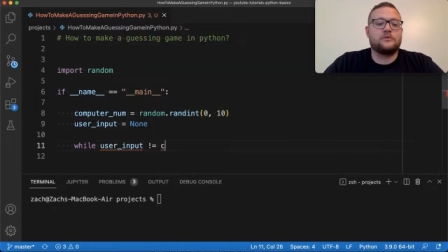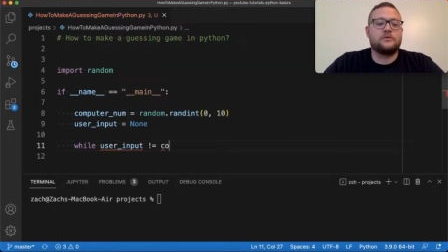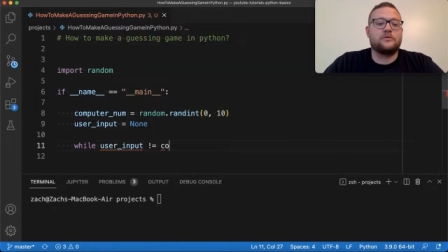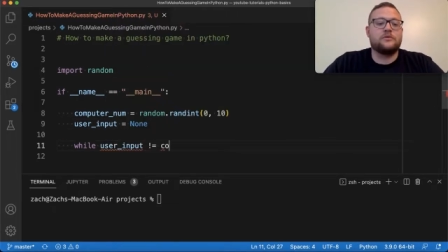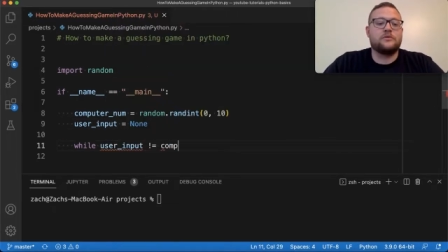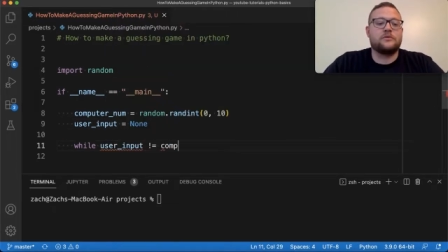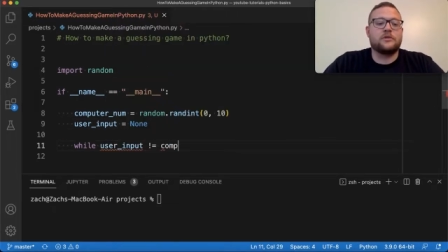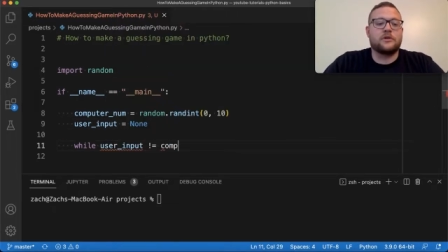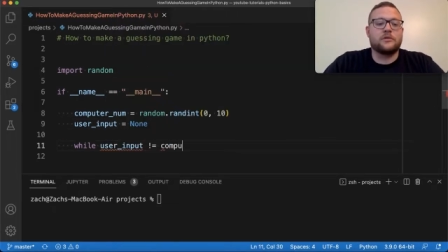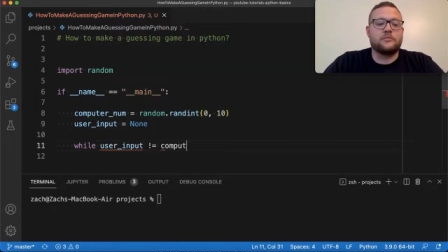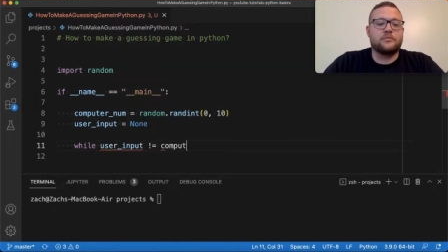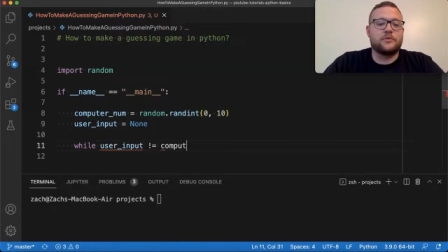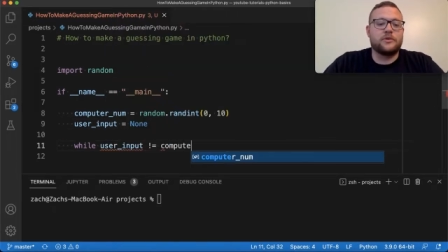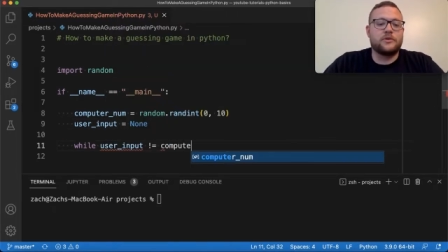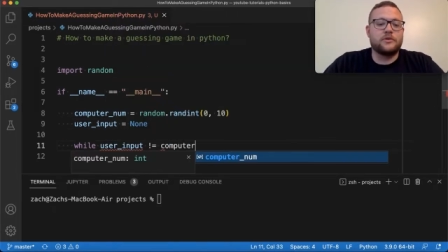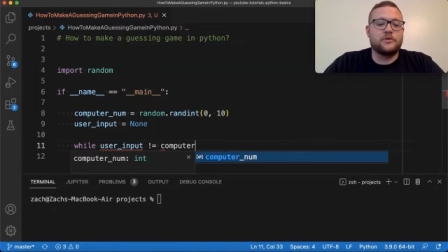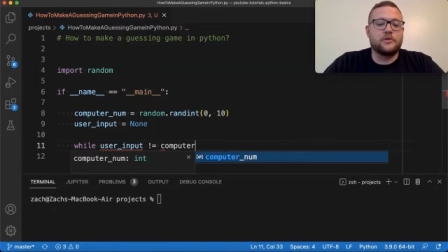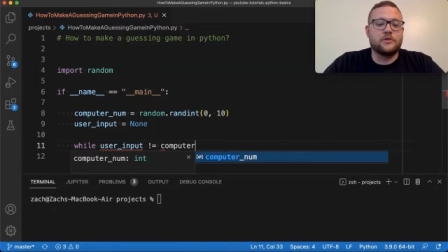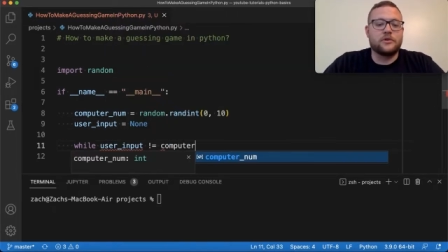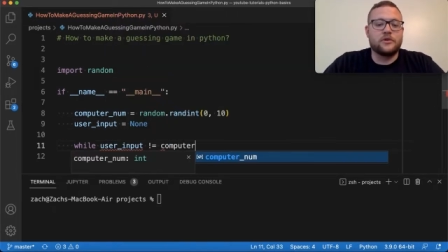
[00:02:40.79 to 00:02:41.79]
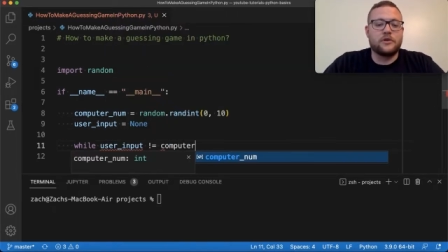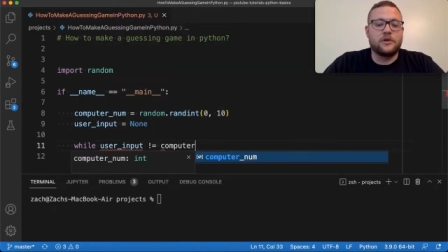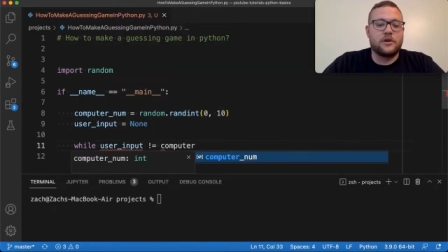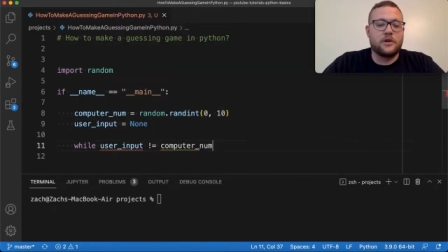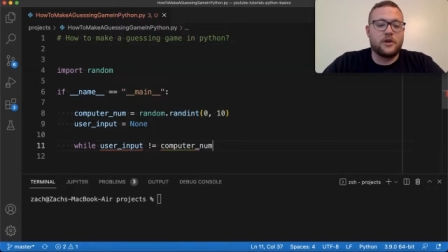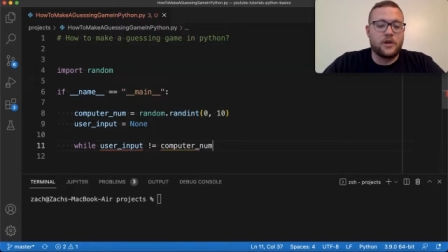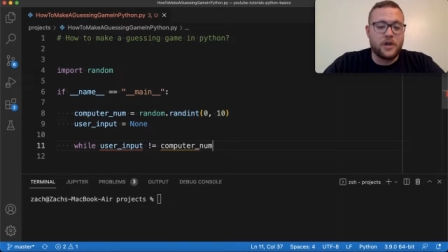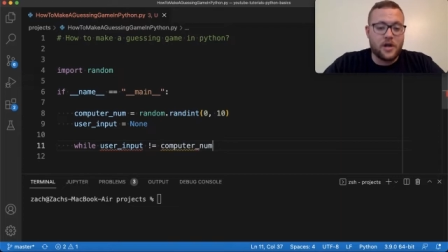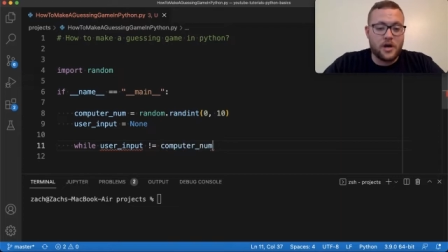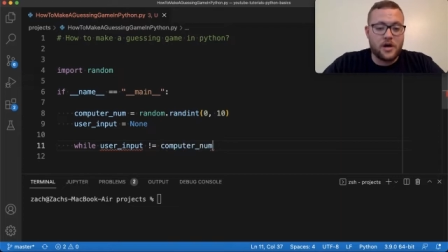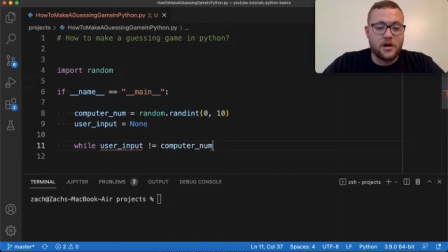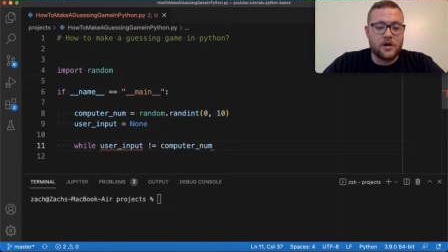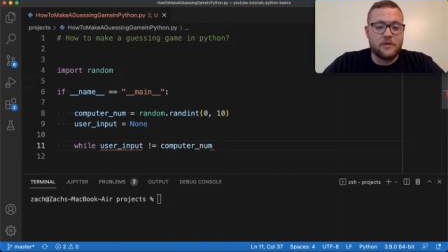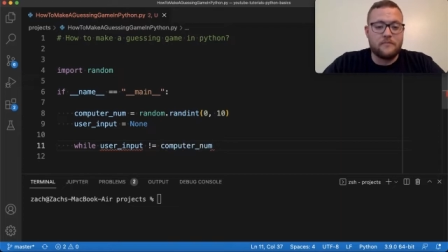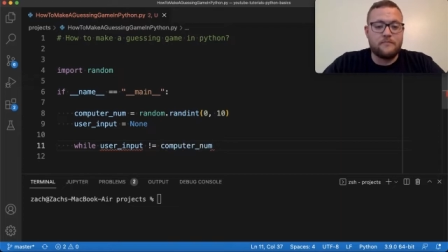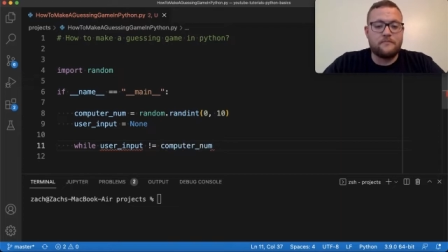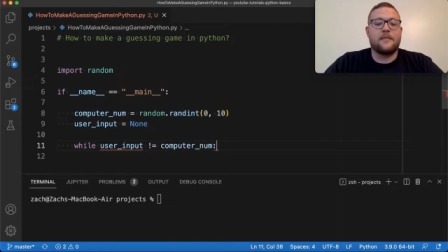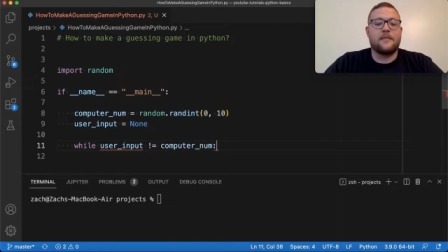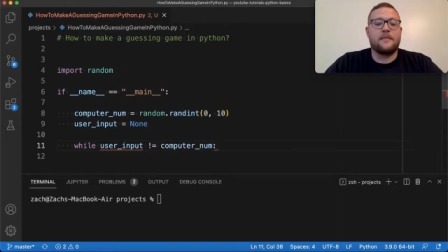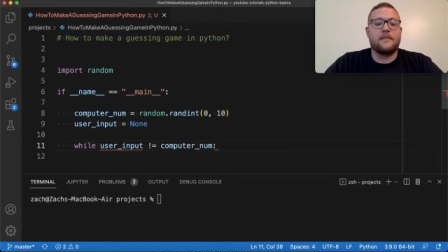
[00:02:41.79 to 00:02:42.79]
to the computer
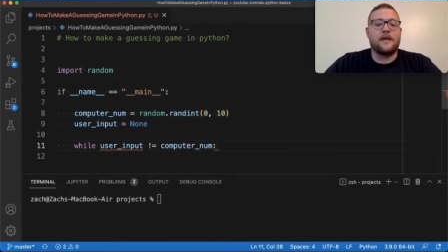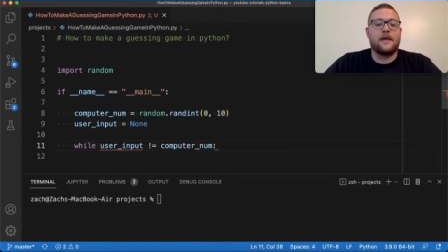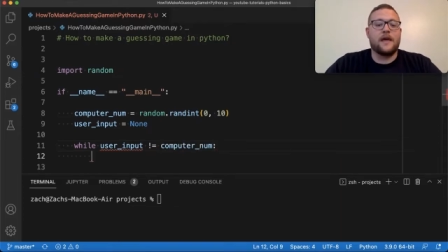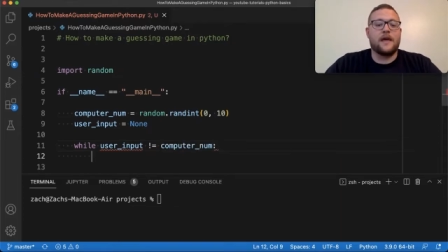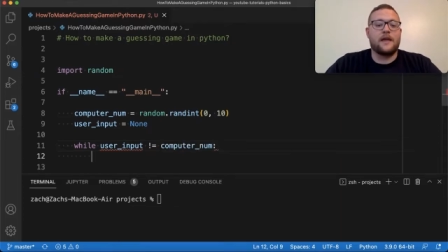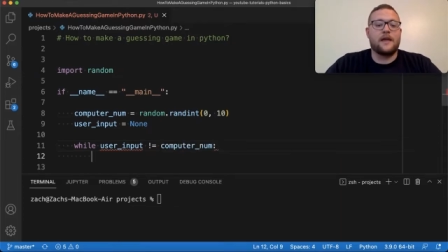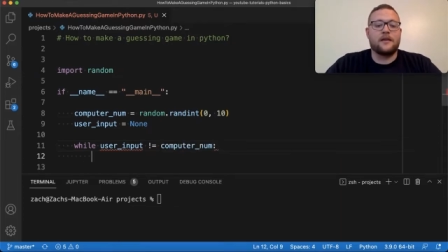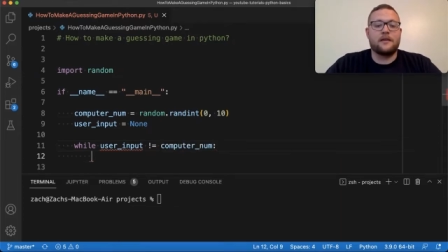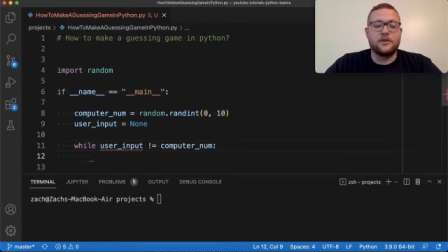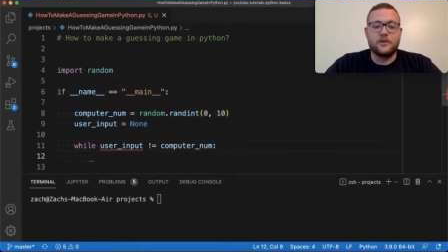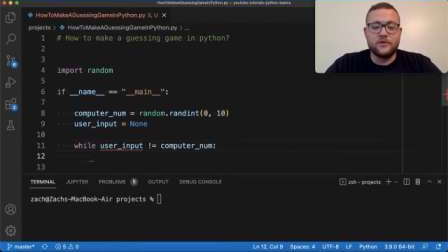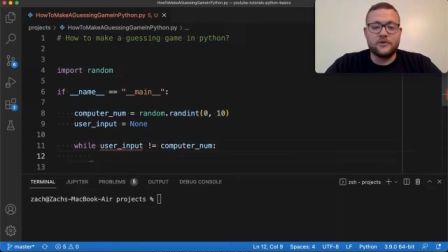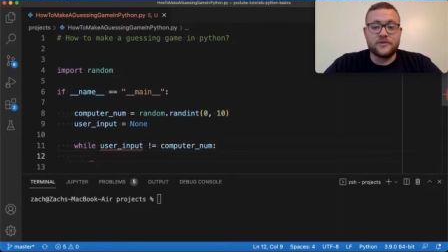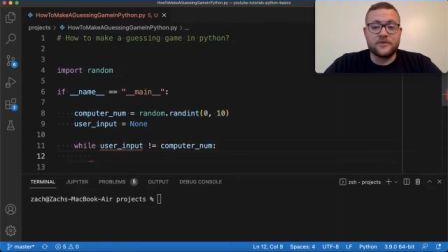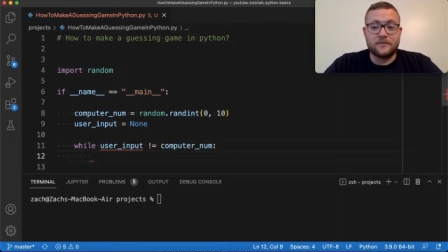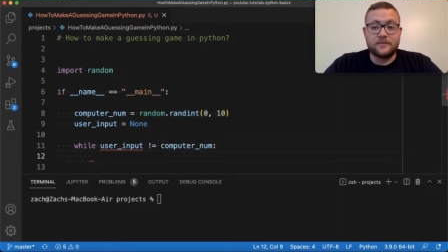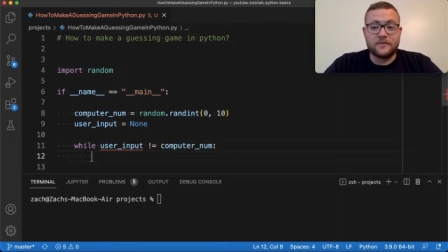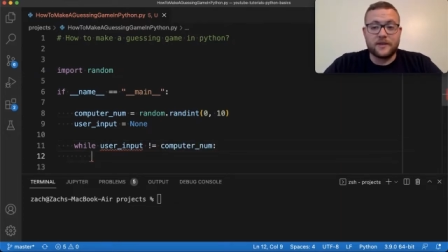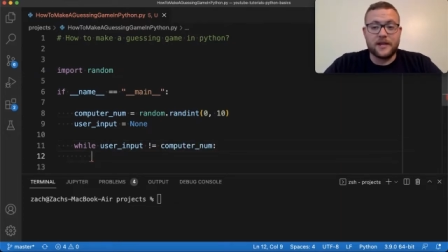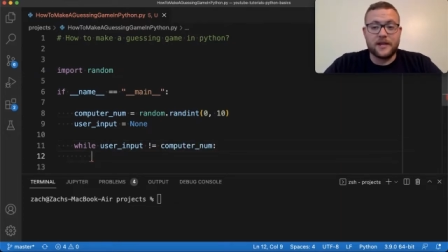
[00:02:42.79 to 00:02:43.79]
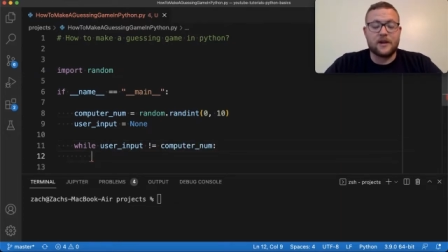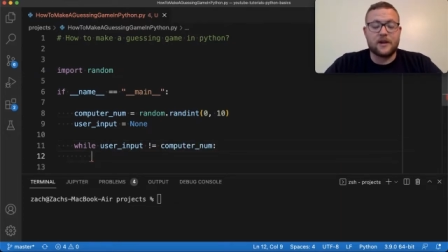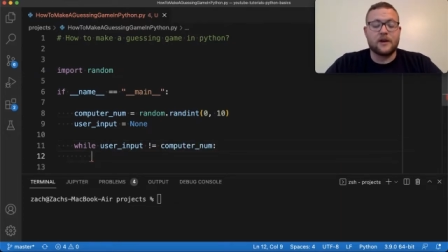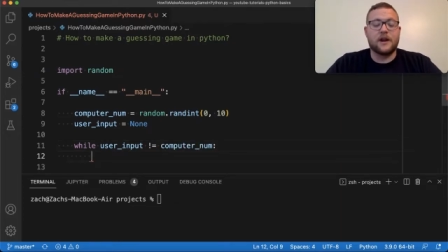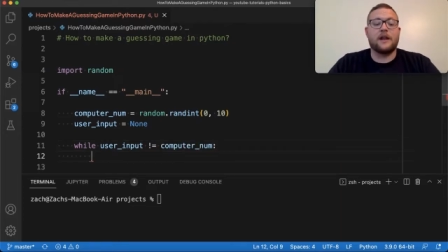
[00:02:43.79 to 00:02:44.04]
num, then do something here.